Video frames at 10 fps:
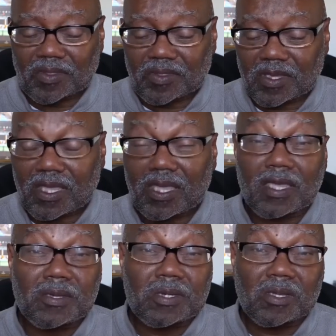
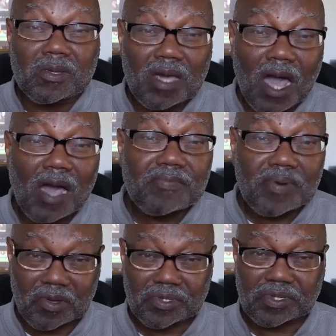The
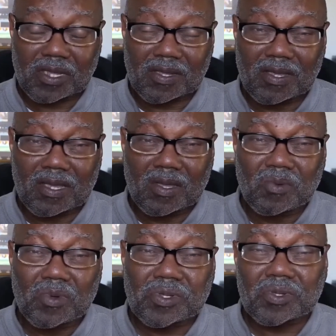composting
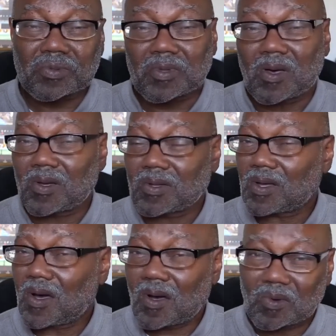was
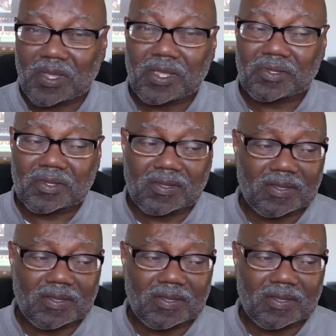always,